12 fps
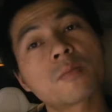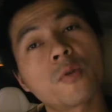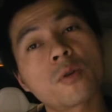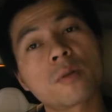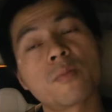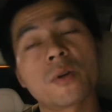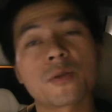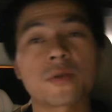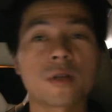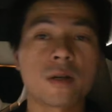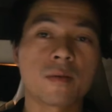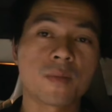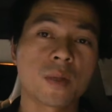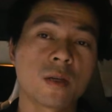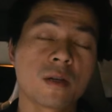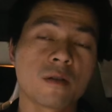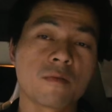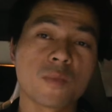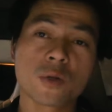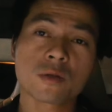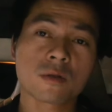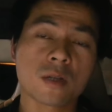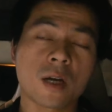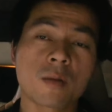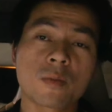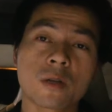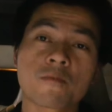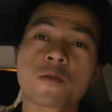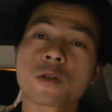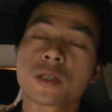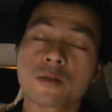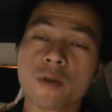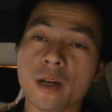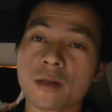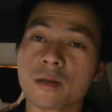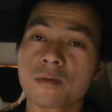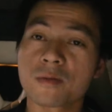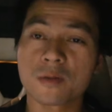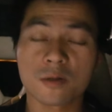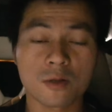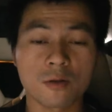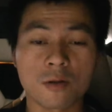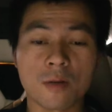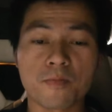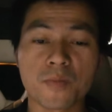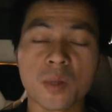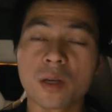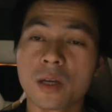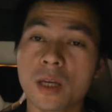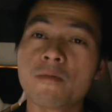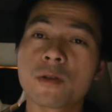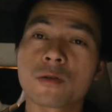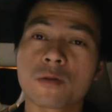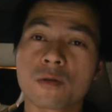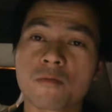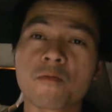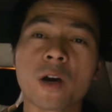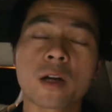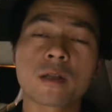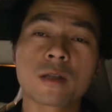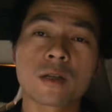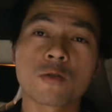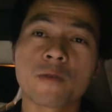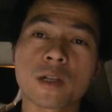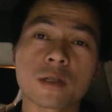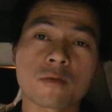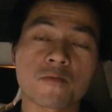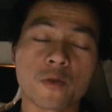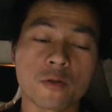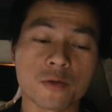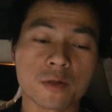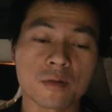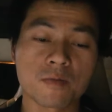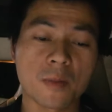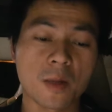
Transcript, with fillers: support, but uh, most of the time it works great. So, um, even on windy Norwegian roads.